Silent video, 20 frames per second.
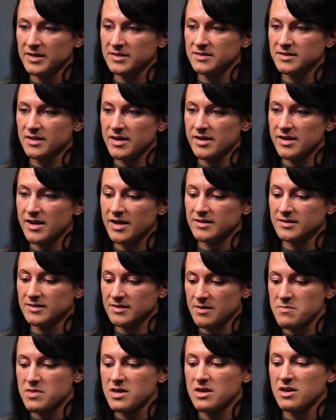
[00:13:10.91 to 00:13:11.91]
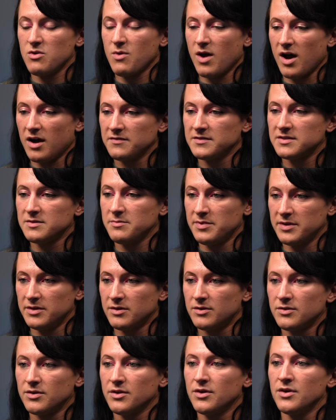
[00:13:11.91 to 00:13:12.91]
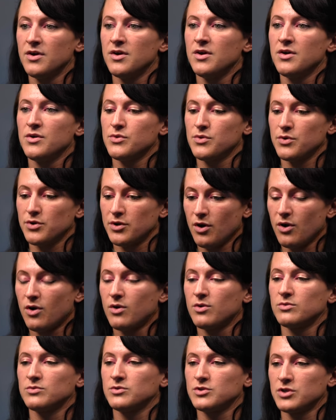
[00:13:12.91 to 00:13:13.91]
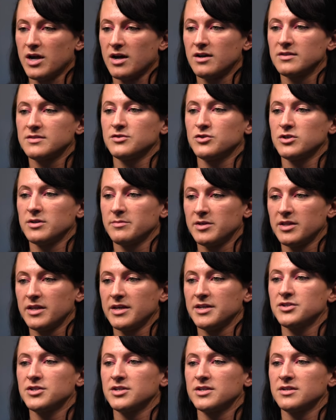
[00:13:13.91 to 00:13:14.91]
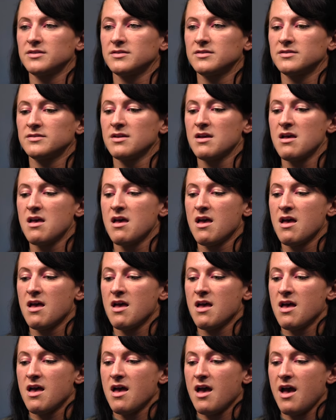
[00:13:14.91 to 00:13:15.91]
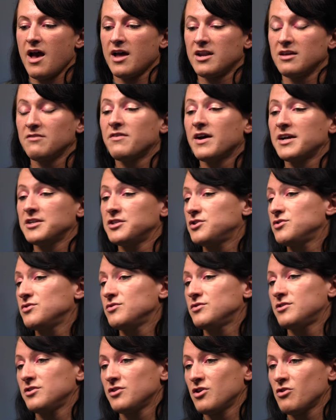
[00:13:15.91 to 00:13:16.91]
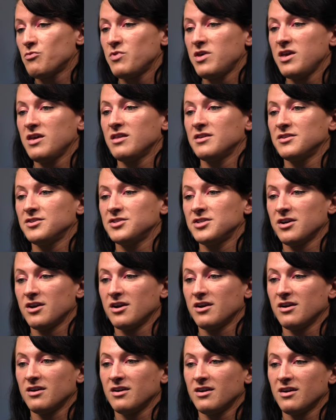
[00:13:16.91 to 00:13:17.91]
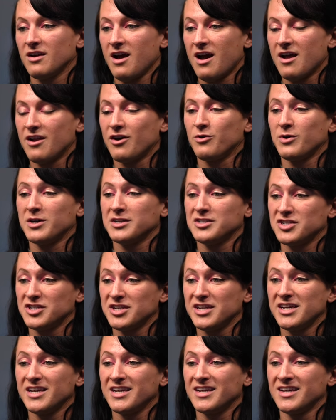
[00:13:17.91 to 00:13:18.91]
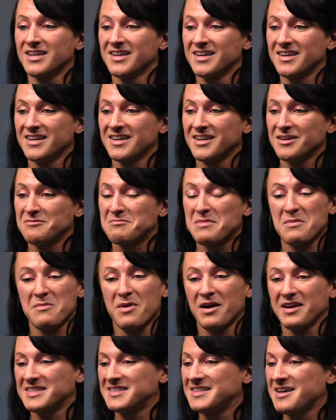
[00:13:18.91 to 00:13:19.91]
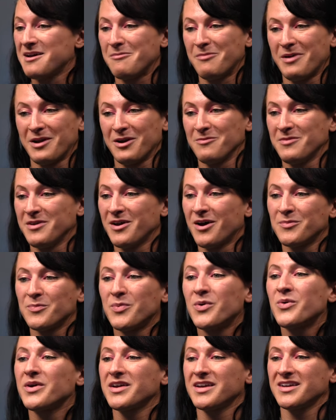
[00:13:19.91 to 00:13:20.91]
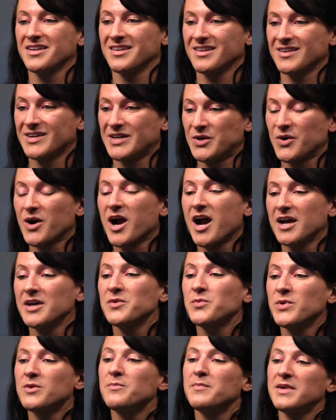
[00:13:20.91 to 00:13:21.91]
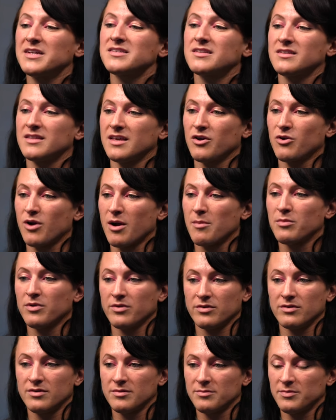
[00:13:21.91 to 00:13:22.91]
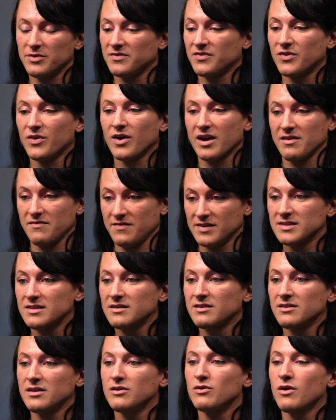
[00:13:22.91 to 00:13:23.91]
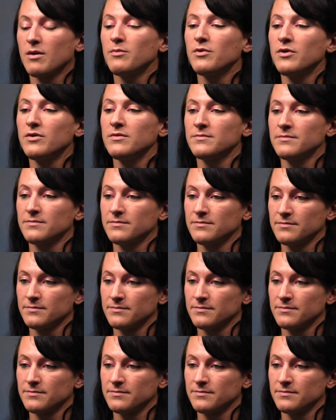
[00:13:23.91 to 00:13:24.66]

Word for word: mindset. It's something you have to build through your own trials and tribulations. And if I choose to compete this year at OSG, my mindset better be on point or I will mentally crumble before I physically crumble.